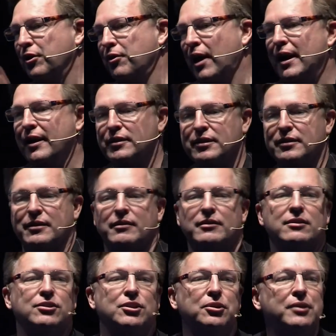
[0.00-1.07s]
greatest
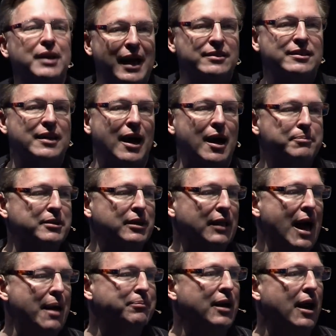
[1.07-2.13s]
two desktops and
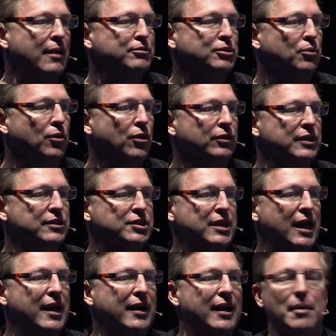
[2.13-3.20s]
laptops the world had
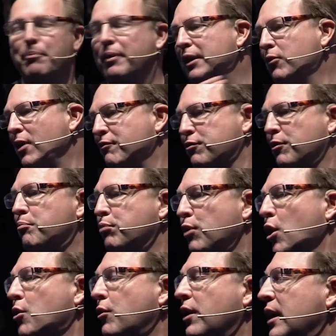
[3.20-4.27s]
seen. Company went from
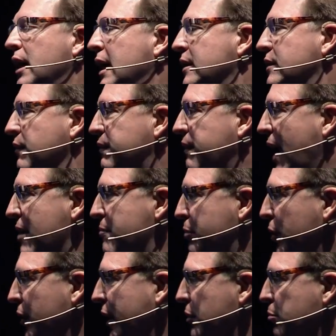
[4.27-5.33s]
broke to five
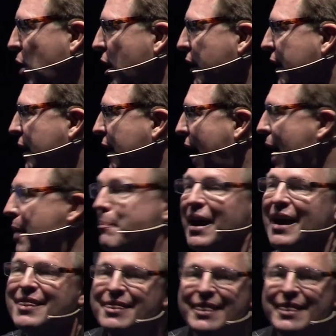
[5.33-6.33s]
billion dollars in market cap, and